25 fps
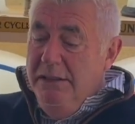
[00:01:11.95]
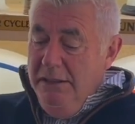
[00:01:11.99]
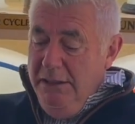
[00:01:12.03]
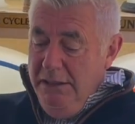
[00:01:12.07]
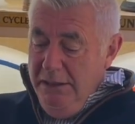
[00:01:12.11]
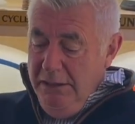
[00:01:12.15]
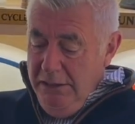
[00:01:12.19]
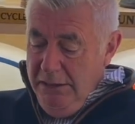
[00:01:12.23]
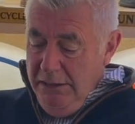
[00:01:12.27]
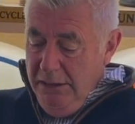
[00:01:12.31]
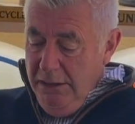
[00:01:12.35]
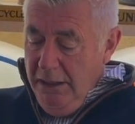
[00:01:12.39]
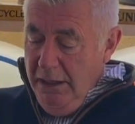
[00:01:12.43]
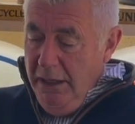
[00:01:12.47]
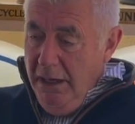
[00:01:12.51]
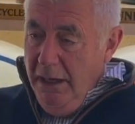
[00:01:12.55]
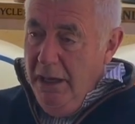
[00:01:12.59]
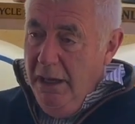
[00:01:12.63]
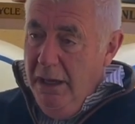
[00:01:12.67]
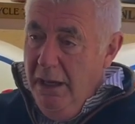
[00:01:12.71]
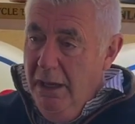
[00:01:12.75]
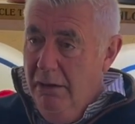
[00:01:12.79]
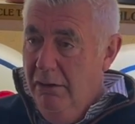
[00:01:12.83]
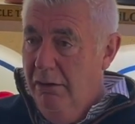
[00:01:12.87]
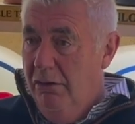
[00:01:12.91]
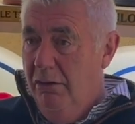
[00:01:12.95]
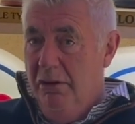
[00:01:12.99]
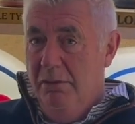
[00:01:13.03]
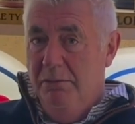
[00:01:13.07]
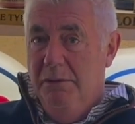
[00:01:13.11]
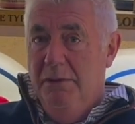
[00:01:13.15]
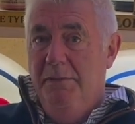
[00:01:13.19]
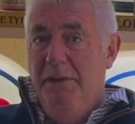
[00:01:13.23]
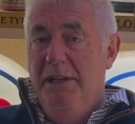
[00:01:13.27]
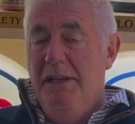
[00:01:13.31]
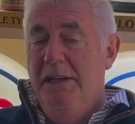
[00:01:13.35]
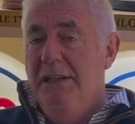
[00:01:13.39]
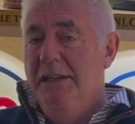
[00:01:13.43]
the
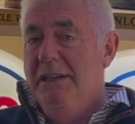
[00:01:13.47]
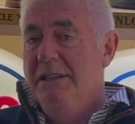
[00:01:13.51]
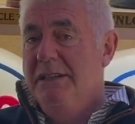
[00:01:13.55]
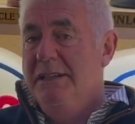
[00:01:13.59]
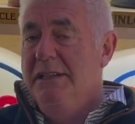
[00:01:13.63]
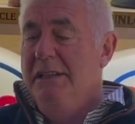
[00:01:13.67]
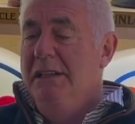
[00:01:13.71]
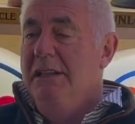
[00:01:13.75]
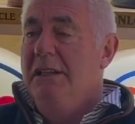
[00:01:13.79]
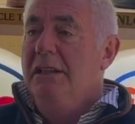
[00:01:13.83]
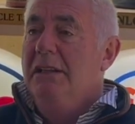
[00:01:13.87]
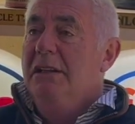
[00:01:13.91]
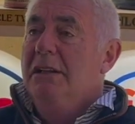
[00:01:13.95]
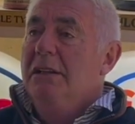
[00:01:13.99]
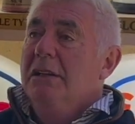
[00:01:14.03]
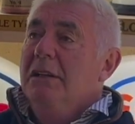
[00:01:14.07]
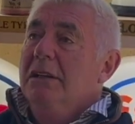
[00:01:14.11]
Automobilia sale.